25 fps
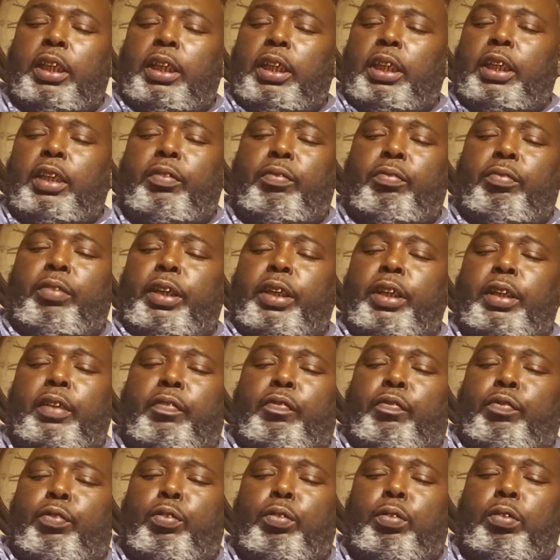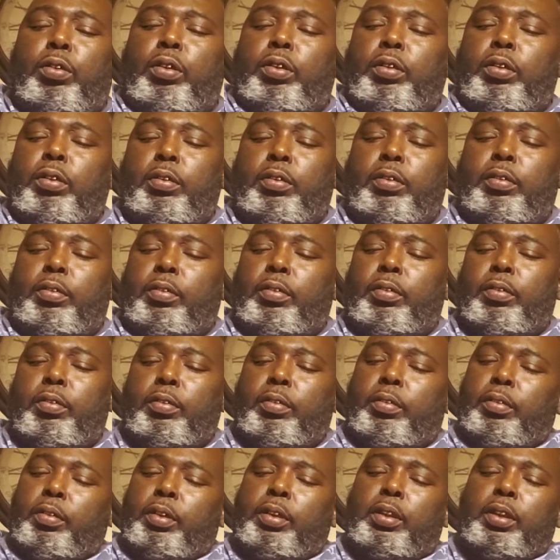get ready for
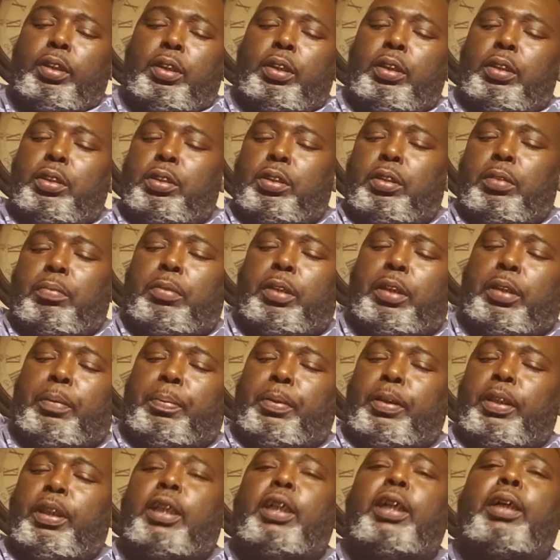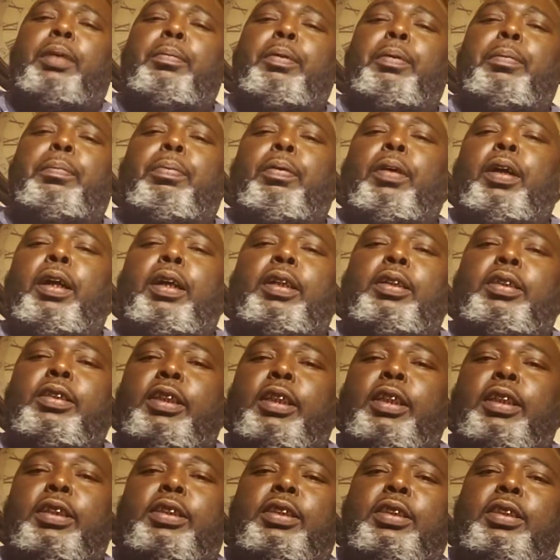some up and coming
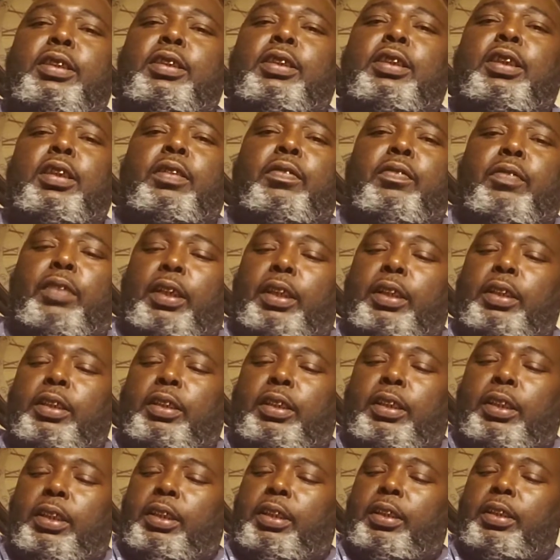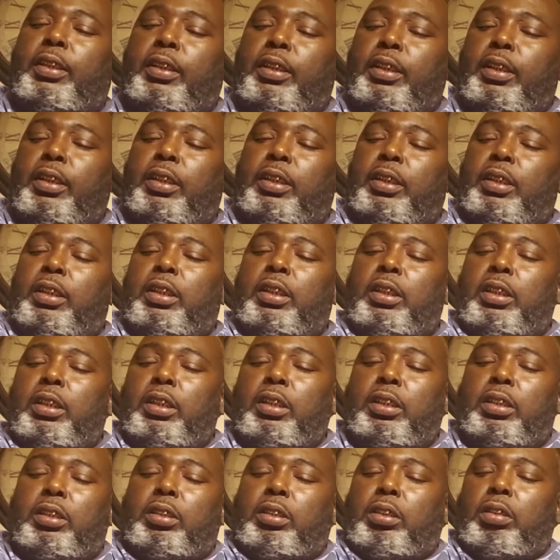projects and stuff like that.
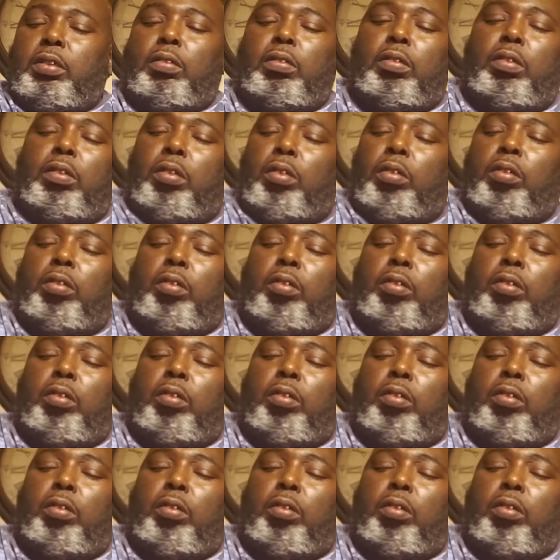So